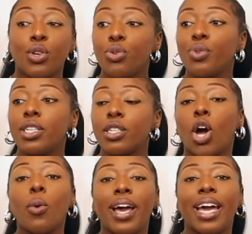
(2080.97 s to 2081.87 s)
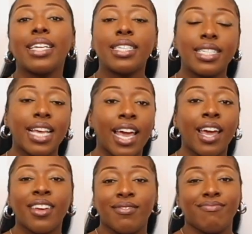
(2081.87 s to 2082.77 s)
You can go ahead and
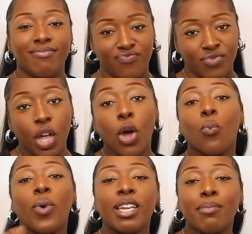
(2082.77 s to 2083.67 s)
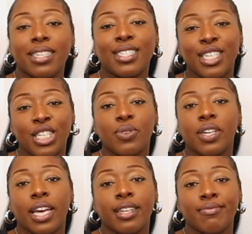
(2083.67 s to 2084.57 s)
say, when am I seeing you
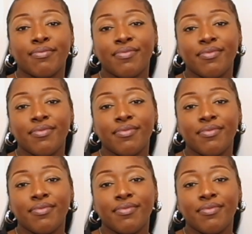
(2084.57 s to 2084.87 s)
again?